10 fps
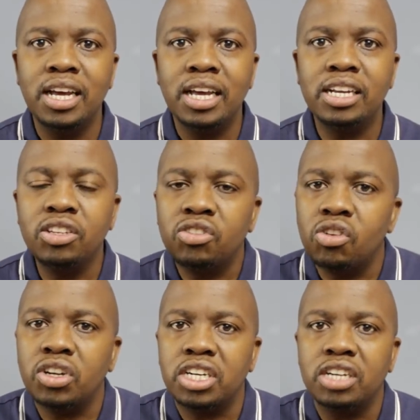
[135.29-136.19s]
it is
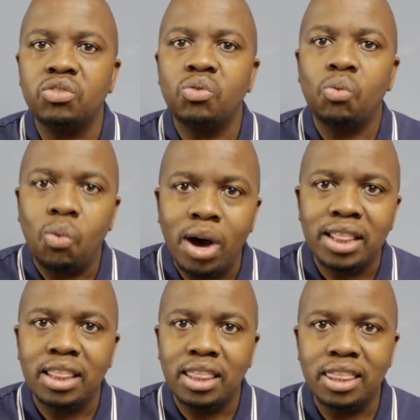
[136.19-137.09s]
not just
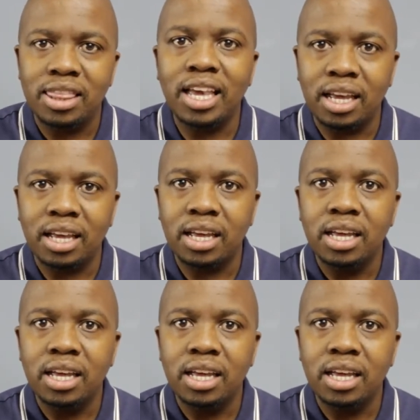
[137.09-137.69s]
one thing